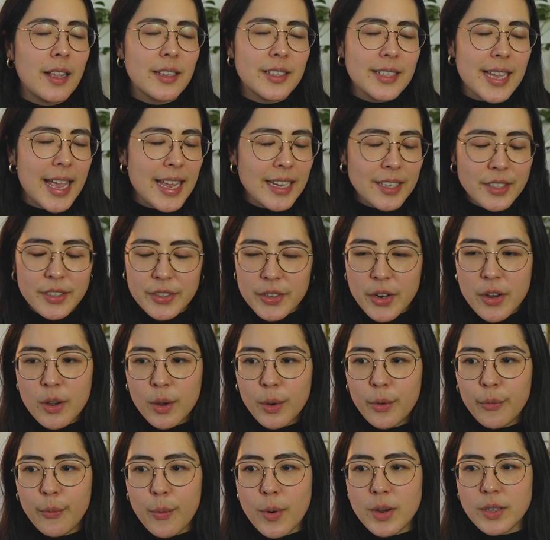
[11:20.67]
Take stock
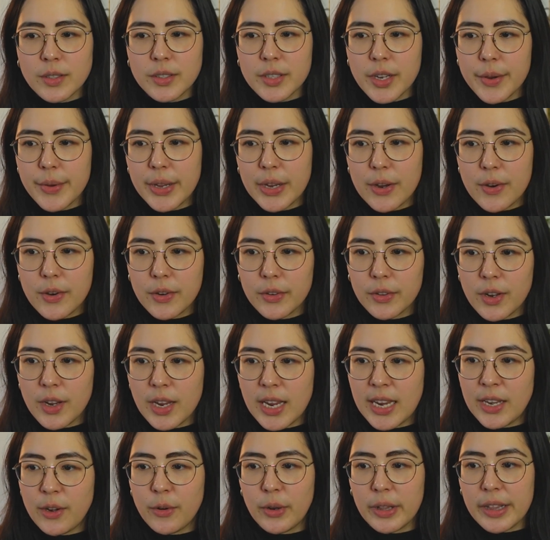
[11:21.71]
of what's going on
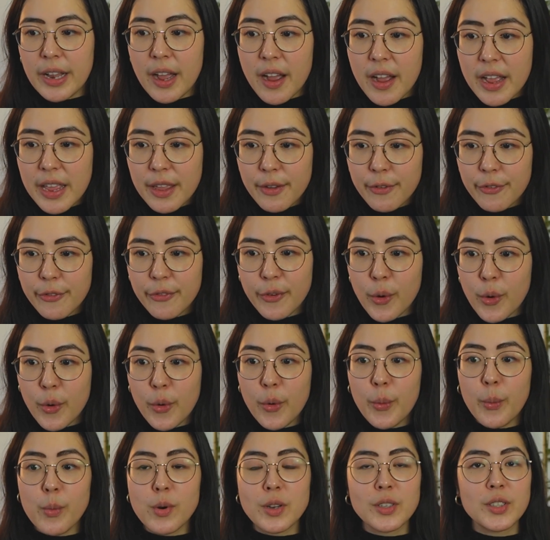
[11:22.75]
in your life,
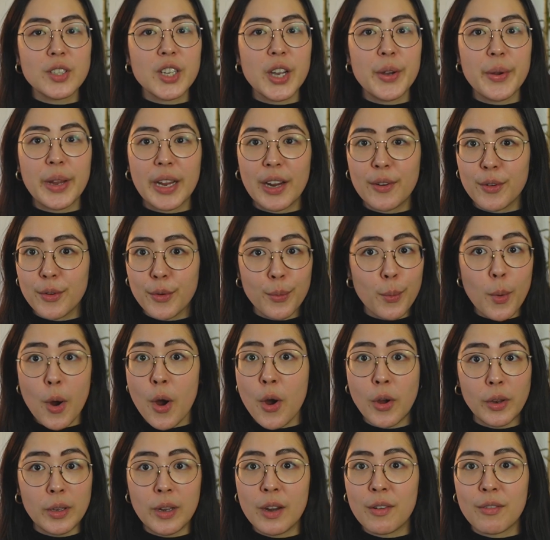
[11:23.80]
or what's going
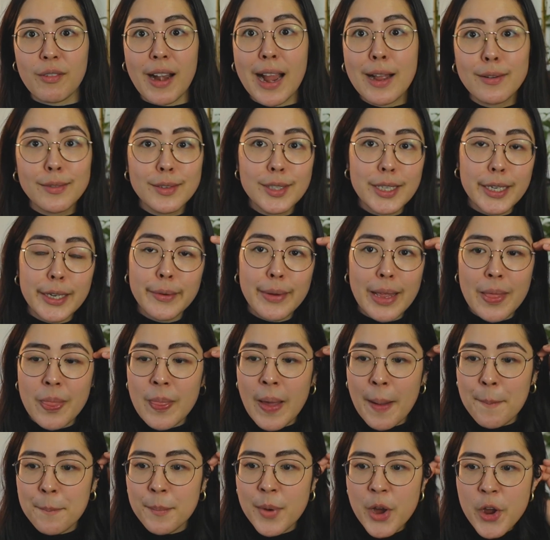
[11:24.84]
on around you in
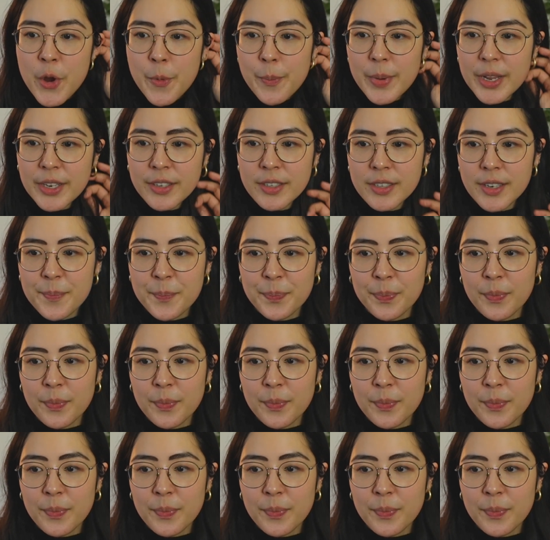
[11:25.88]
that moment.